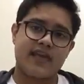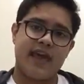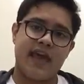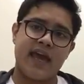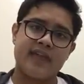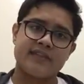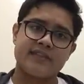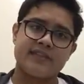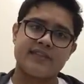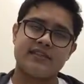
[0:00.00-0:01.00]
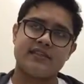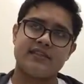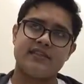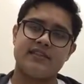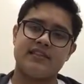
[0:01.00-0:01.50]
And
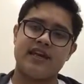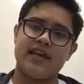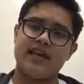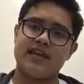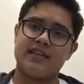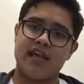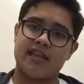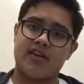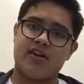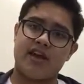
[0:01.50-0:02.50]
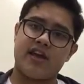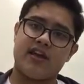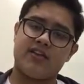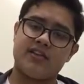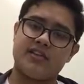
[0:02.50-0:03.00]
the
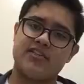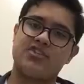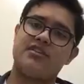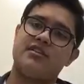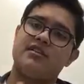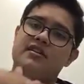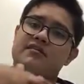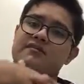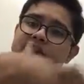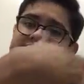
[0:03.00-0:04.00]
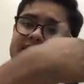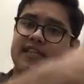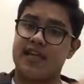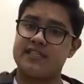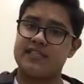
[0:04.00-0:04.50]
NRAL essentially fights
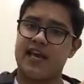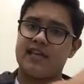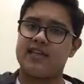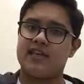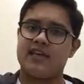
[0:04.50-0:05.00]
against that,